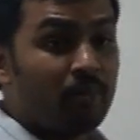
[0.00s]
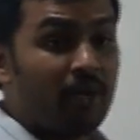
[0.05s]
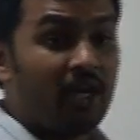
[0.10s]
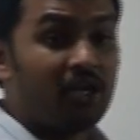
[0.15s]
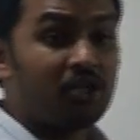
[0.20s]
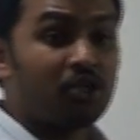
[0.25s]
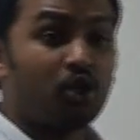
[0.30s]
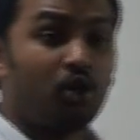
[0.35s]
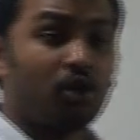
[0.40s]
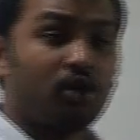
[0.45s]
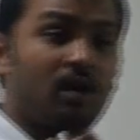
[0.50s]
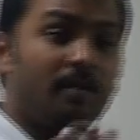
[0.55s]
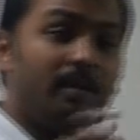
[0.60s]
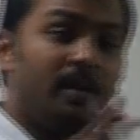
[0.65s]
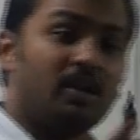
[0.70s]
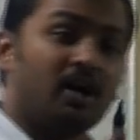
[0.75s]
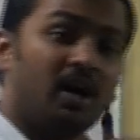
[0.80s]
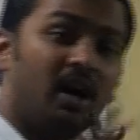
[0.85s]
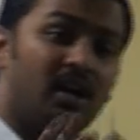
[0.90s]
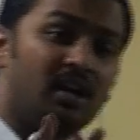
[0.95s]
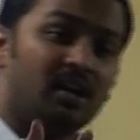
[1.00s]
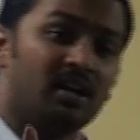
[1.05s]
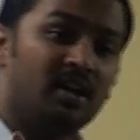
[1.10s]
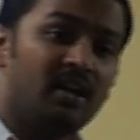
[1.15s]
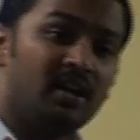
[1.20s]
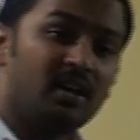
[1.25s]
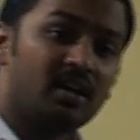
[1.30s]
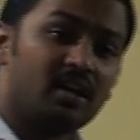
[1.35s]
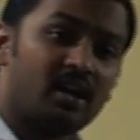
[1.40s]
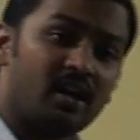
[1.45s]
account may show debit
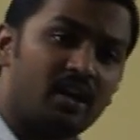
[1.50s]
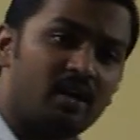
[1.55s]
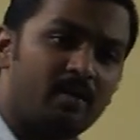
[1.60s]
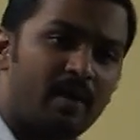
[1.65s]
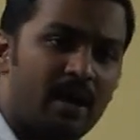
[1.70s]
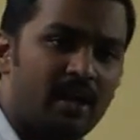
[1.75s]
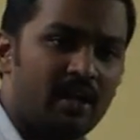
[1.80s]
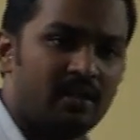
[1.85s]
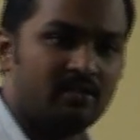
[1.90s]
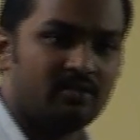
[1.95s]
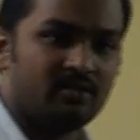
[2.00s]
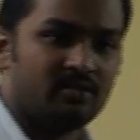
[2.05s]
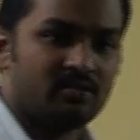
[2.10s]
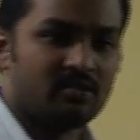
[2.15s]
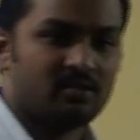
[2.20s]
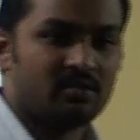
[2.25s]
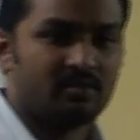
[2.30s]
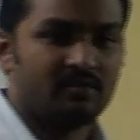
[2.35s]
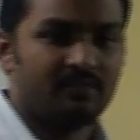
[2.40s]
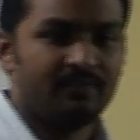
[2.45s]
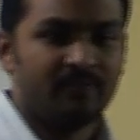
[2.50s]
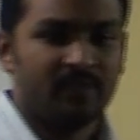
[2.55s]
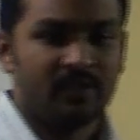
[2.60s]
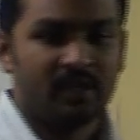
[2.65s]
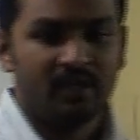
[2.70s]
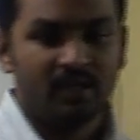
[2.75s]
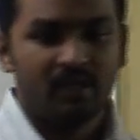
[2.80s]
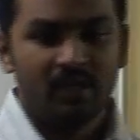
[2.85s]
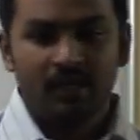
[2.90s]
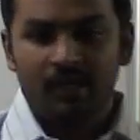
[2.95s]
or credit balance.
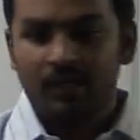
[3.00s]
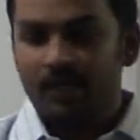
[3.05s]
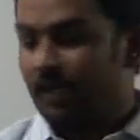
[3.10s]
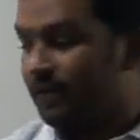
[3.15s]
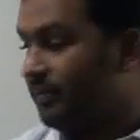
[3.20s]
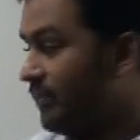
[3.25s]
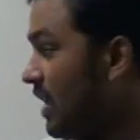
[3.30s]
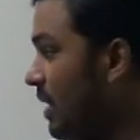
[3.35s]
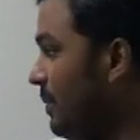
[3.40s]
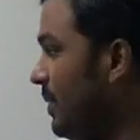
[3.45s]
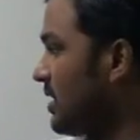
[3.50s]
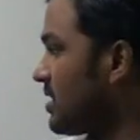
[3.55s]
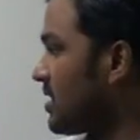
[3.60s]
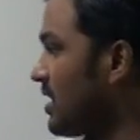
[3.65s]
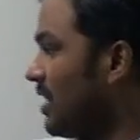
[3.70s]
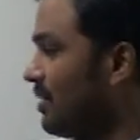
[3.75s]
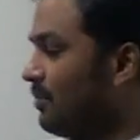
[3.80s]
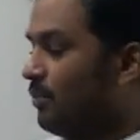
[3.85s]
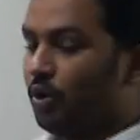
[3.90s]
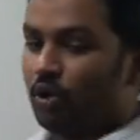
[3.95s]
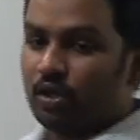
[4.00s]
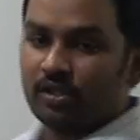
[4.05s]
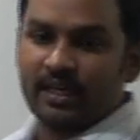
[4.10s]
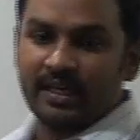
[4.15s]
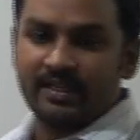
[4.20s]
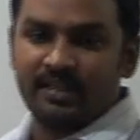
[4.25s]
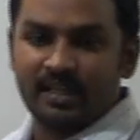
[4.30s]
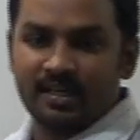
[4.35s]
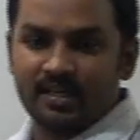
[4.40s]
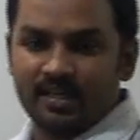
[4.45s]
If debits are more
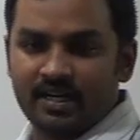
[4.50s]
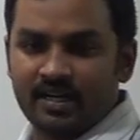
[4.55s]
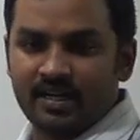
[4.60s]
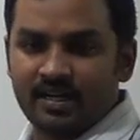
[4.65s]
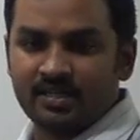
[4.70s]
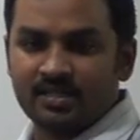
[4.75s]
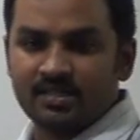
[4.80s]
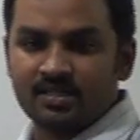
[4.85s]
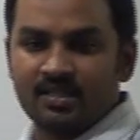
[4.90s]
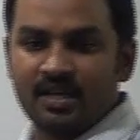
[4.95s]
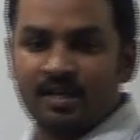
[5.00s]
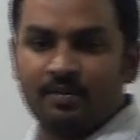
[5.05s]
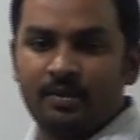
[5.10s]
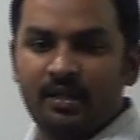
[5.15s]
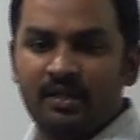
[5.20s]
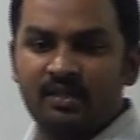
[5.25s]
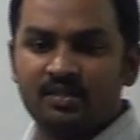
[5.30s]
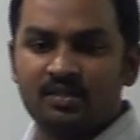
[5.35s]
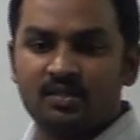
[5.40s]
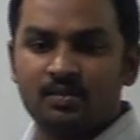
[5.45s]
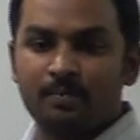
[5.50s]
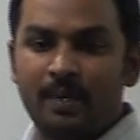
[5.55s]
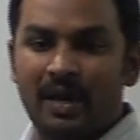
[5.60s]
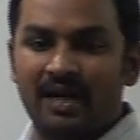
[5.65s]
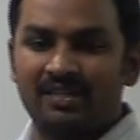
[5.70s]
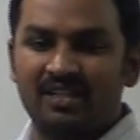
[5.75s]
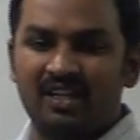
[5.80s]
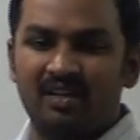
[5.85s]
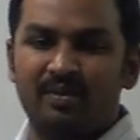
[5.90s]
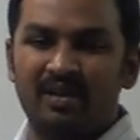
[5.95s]
than the credits, that means
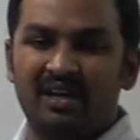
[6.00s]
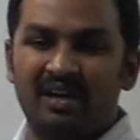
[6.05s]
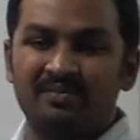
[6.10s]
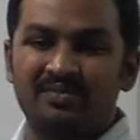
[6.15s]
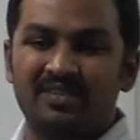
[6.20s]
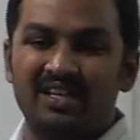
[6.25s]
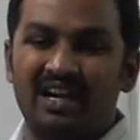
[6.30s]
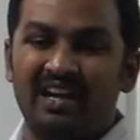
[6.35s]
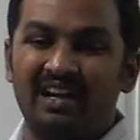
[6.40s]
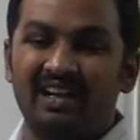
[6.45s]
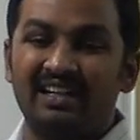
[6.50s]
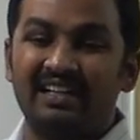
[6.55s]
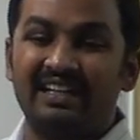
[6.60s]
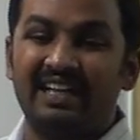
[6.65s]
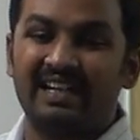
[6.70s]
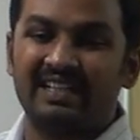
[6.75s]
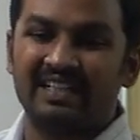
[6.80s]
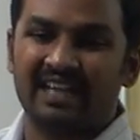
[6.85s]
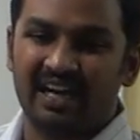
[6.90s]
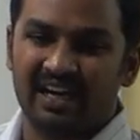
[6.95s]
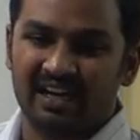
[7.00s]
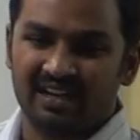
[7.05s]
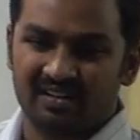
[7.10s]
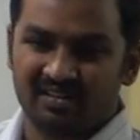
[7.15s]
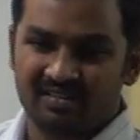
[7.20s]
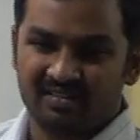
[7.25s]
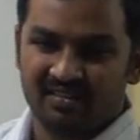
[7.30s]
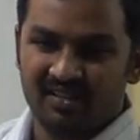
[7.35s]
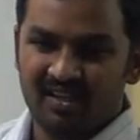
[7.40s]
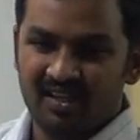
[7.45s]
partner becomes a
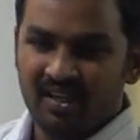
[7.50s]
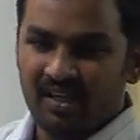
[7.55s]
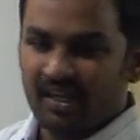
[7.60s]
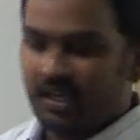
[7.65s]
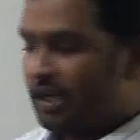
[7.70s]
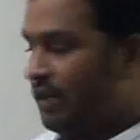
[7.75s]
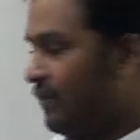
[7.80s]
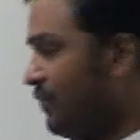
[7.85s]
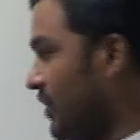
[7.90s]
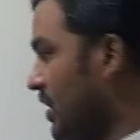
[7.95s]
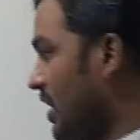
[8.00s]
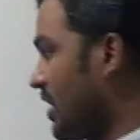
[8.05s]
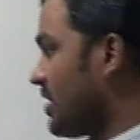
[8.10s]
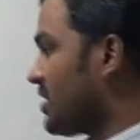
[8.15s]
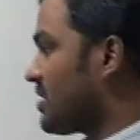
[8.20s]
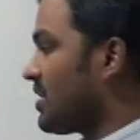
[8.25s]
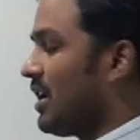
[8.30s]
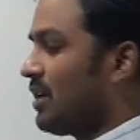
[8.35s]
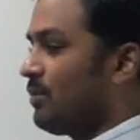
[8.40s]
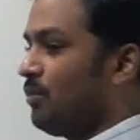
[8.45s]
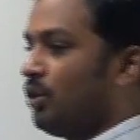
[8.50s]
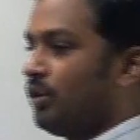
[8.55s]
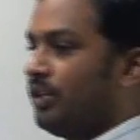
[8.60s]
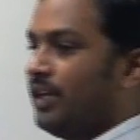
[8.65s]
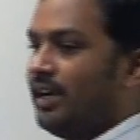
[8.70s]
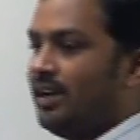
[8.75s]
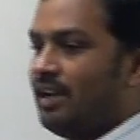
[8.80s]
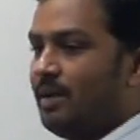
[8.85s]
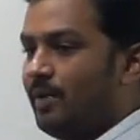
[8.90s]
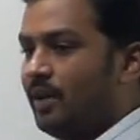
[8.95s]
debtor. If credits are
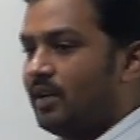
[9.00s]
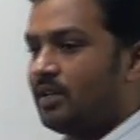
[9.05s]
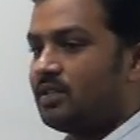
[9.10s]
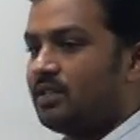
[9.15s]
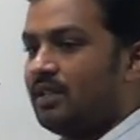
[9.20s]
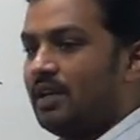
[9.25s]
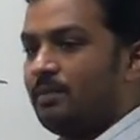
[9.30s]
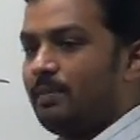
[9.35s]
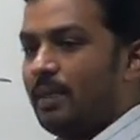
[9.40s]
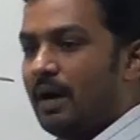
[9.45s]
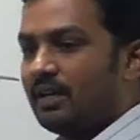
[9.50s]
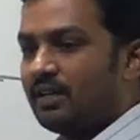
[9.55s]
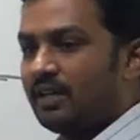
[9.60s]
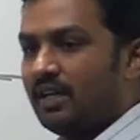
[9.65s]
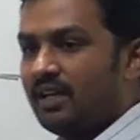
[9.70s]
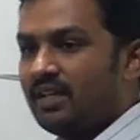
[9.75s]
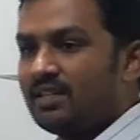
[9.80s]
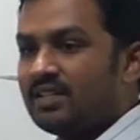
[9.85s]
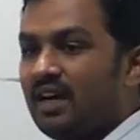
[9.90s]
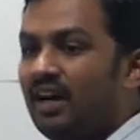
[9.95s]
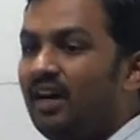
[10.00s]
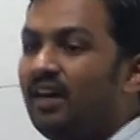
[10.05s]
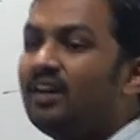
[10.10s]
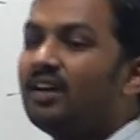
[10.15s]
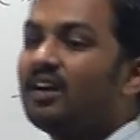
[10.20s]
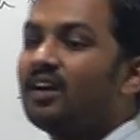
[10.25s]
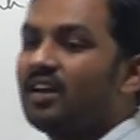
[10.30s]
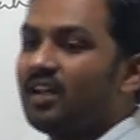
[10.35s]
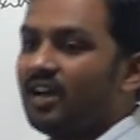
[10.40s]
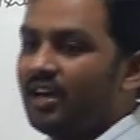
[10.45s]
more than debits, then partner is
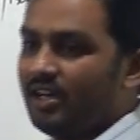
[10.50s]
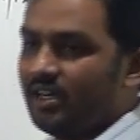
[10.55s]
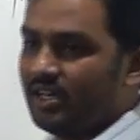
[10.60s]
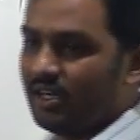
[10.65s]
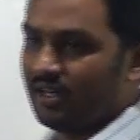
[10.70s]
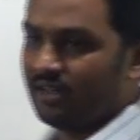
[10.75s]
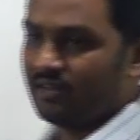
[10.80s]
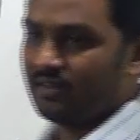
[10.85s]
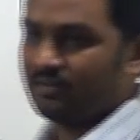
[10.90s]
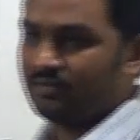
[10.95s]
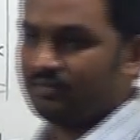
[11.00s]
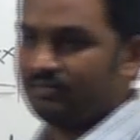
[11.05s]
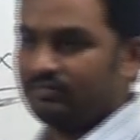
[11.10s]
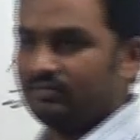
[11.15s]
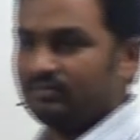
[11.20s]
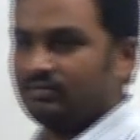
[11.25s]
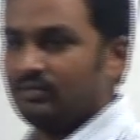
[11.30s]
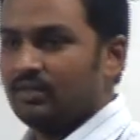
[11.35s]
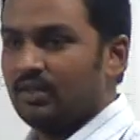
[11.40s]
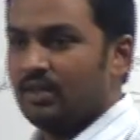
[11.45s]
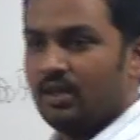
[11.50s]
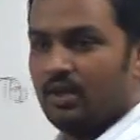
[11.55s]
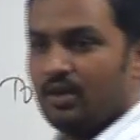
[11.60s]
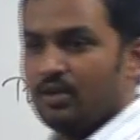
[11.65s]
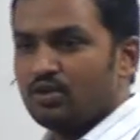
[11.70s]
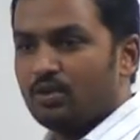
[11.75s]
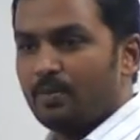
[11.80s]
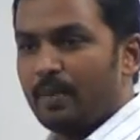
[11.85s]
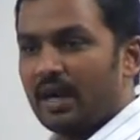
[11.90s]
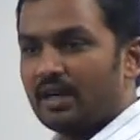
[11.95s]
a creditor.
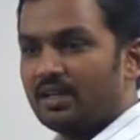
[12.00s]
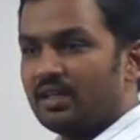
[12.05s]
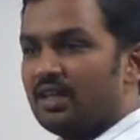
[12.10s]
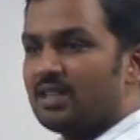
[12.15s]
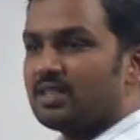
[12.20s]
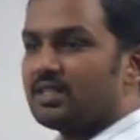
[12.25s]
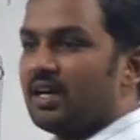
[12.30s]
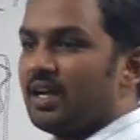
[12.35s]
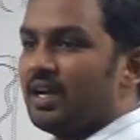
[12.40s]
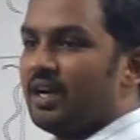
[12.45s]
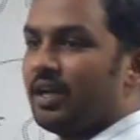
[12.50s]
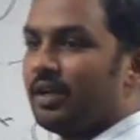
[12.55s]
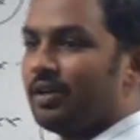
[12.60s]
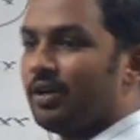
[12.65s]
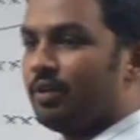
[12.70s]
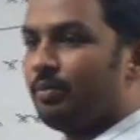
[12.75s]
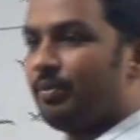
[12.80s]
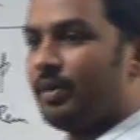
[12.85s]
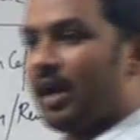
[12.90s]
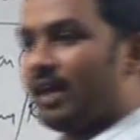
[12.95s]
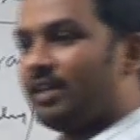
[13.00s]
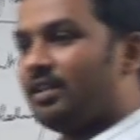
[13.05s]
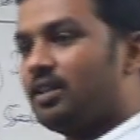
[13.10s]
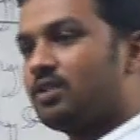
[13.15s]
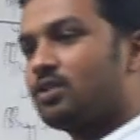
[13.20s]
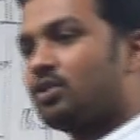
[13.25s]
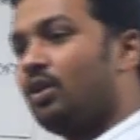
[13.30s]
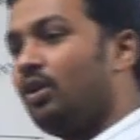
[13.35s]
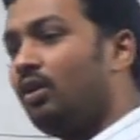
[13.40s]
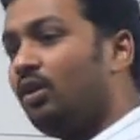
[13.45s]
So partner's current account may
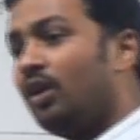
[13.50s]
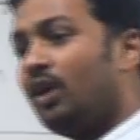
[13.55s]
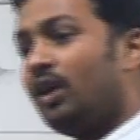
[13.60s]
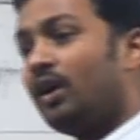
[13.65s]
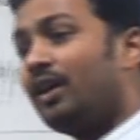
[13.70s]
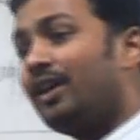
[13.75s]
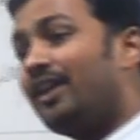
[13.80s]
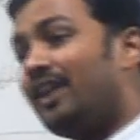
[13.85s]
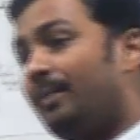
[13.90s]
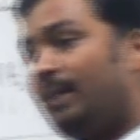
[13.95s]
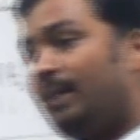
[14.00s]
either show